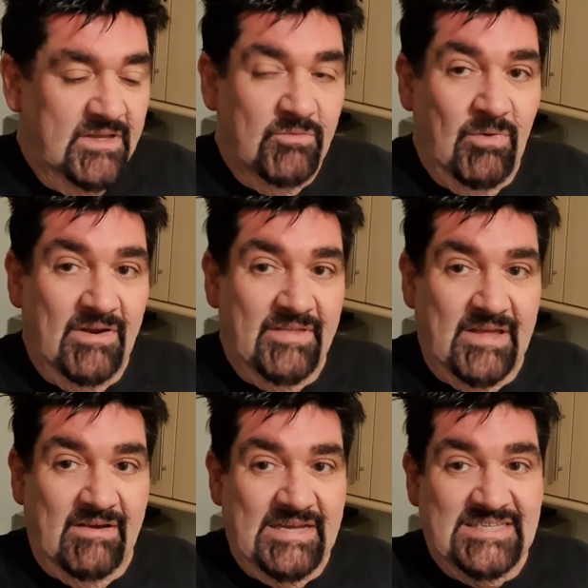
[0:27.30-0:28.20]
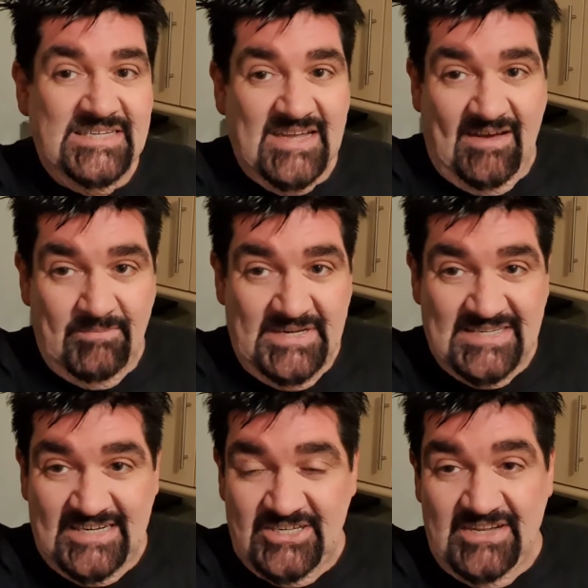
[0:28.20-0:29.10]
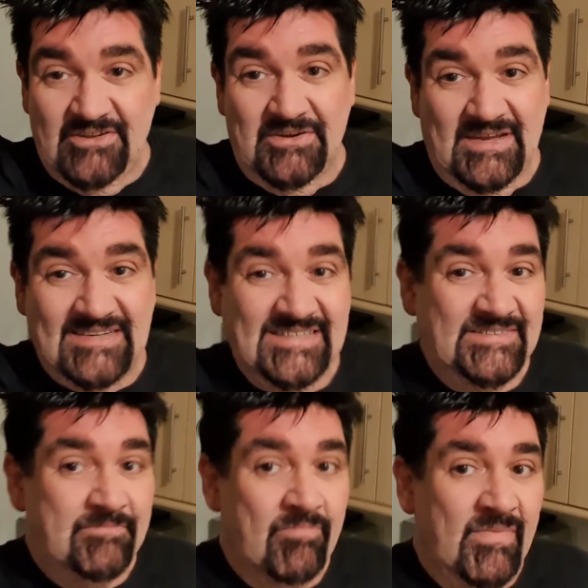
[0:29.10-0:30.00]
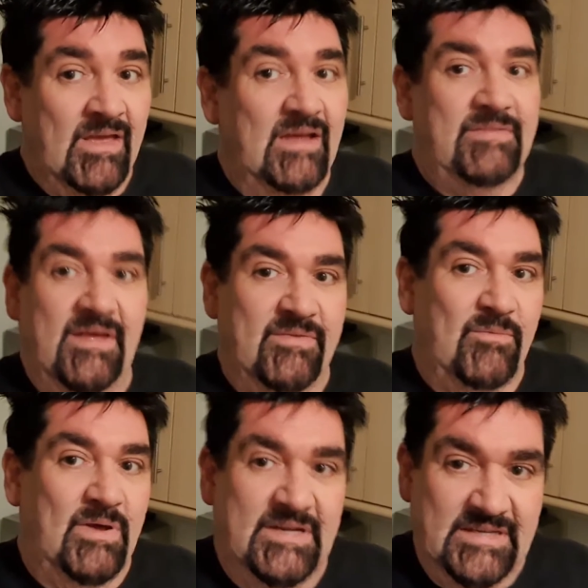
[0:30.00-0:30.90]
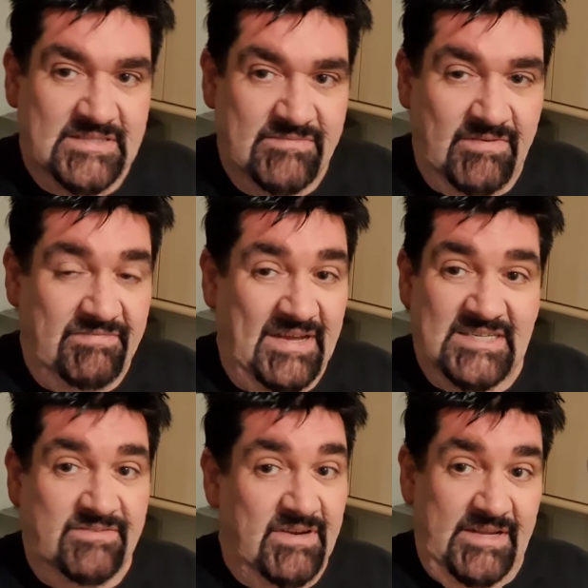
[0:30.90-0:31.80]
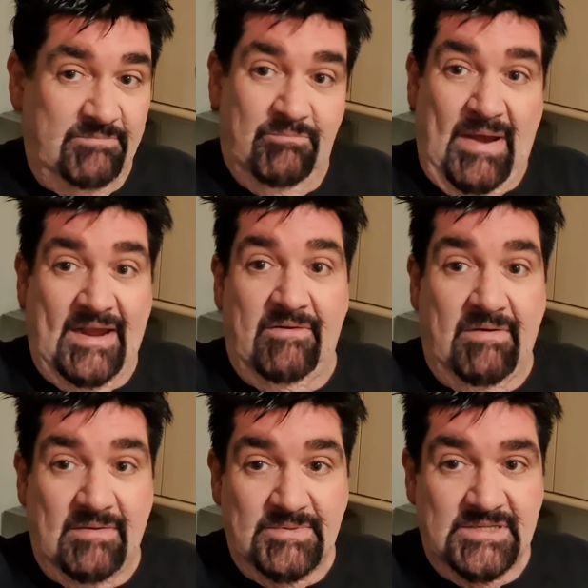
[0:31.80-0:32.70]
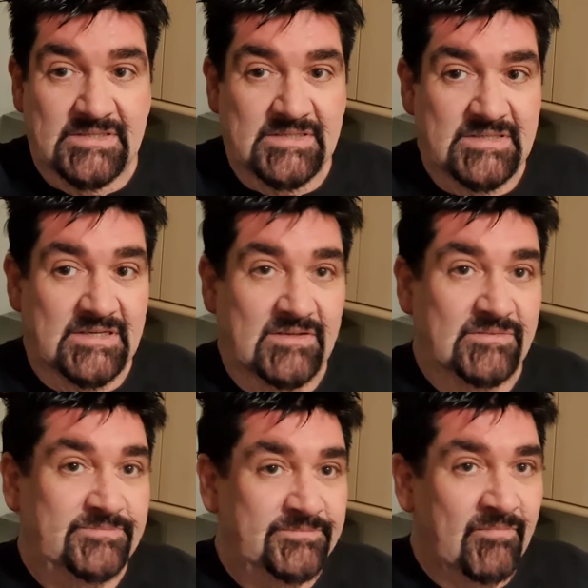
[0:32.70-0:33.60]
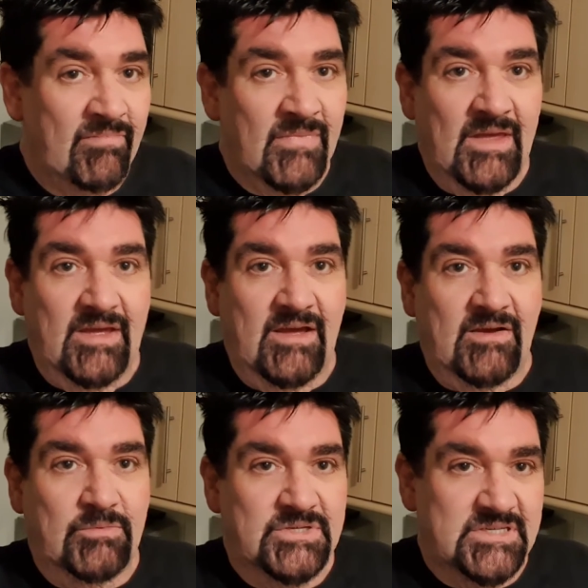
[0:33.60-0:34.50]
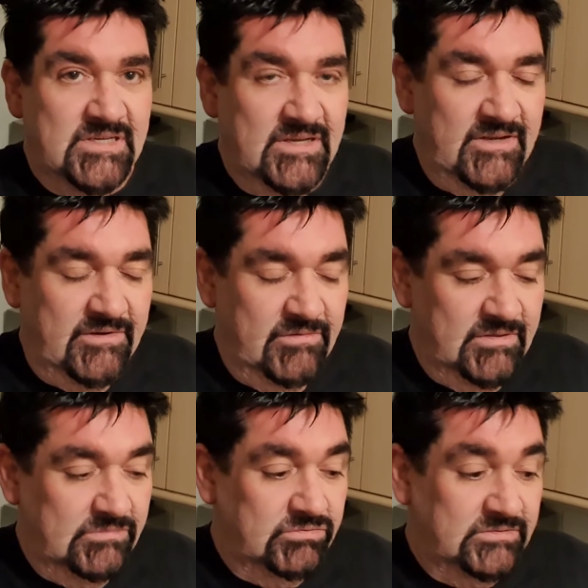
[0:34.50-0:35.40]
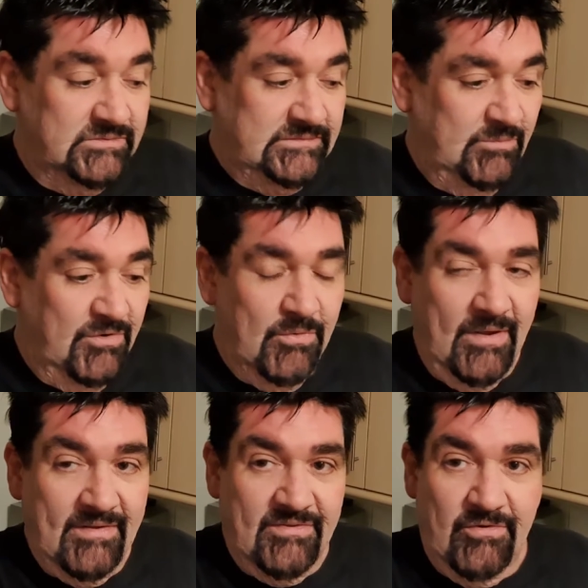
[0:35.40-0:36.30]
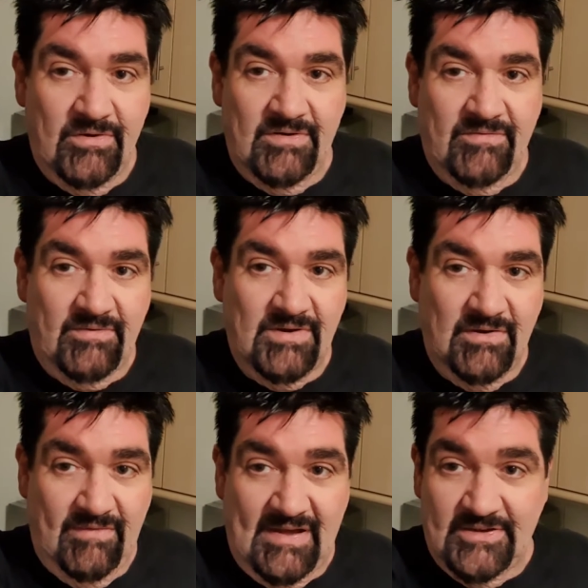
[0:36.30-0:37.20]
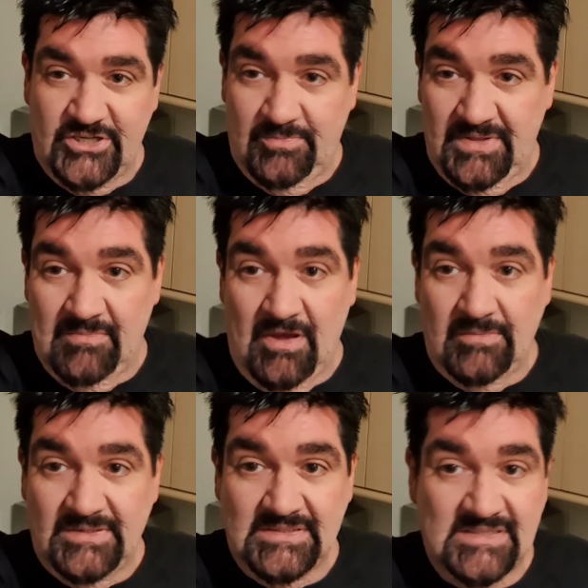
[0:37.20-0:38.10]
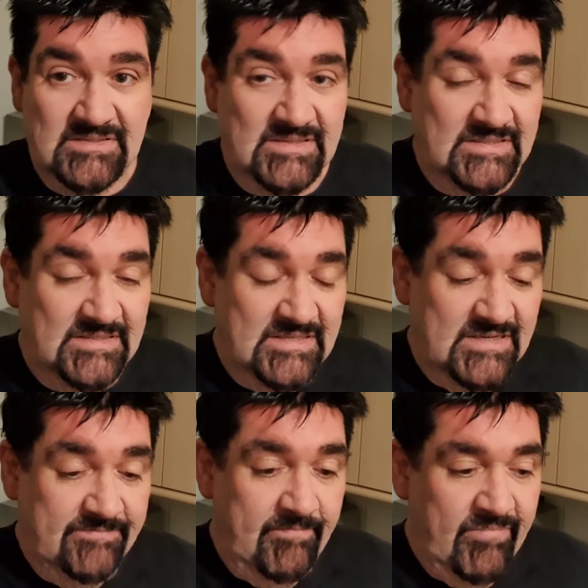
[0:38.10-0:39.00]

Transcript: one of the guys, his company's actually gone under, and the other one is effectively bankrupt. So I was, we're all going through a lot of hardship at the moment, and